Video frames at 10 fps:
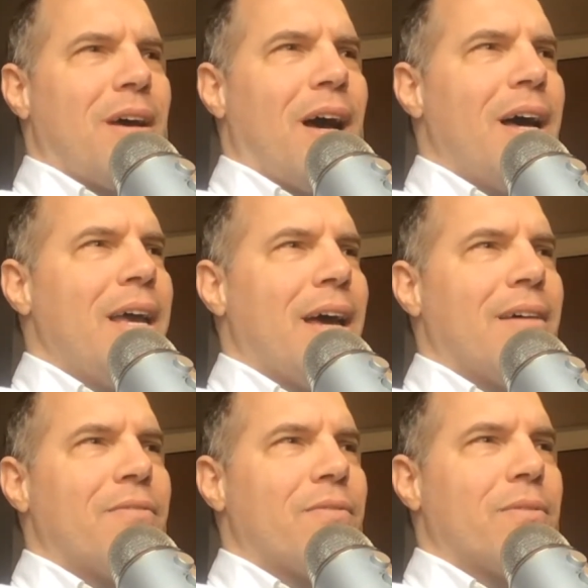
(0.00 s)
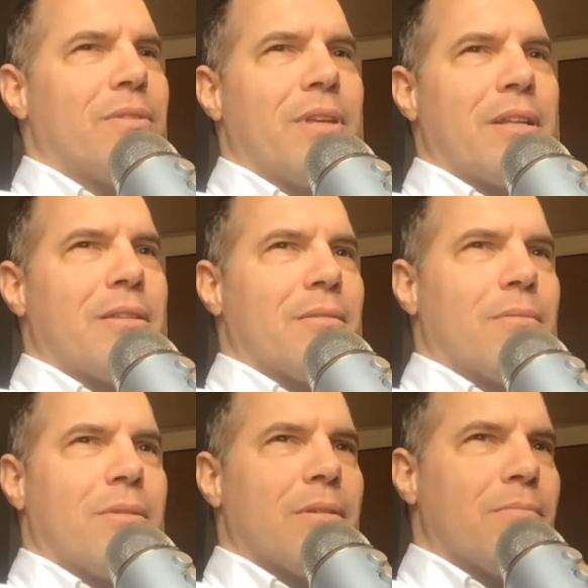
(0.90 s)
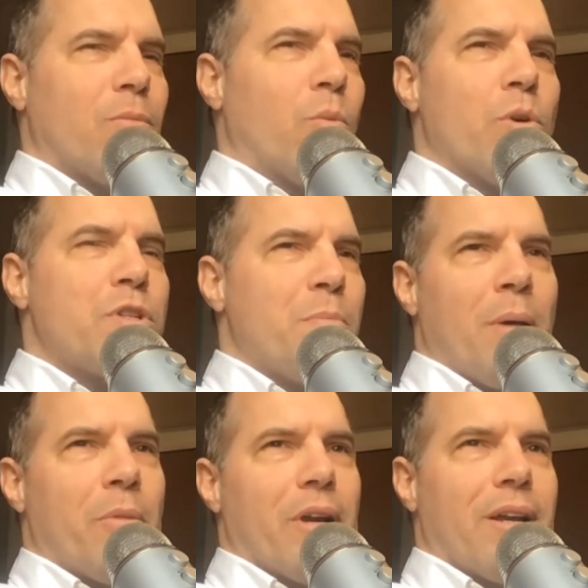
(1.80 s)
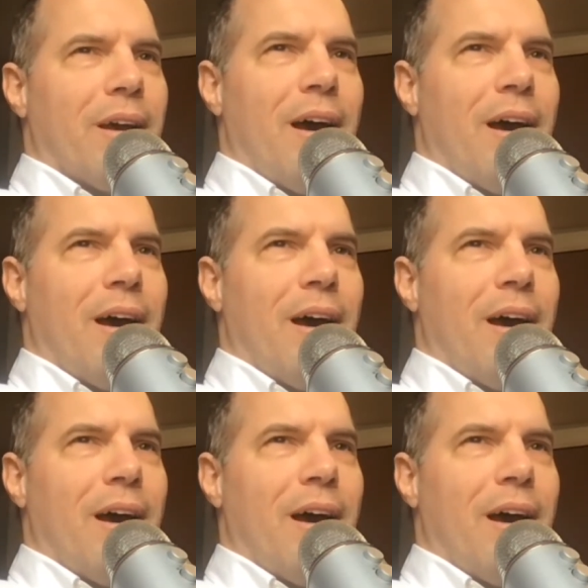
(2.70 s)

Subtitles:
I have like the worst memory.